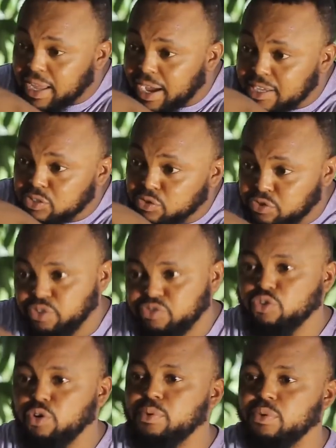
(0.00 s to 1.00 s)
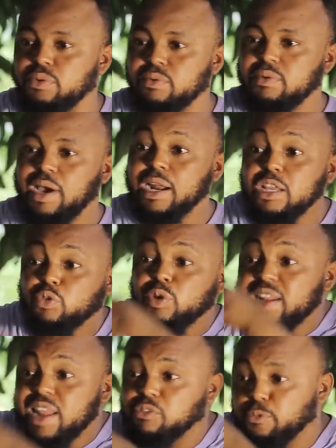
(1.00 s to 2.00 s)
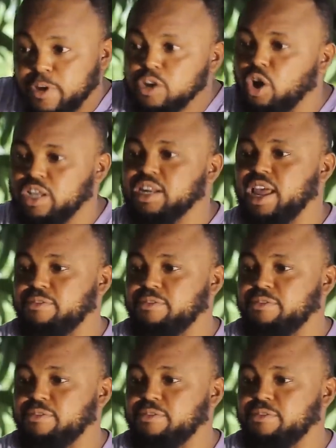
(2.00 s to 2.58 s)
We land her into serious trouble. And it will lead her to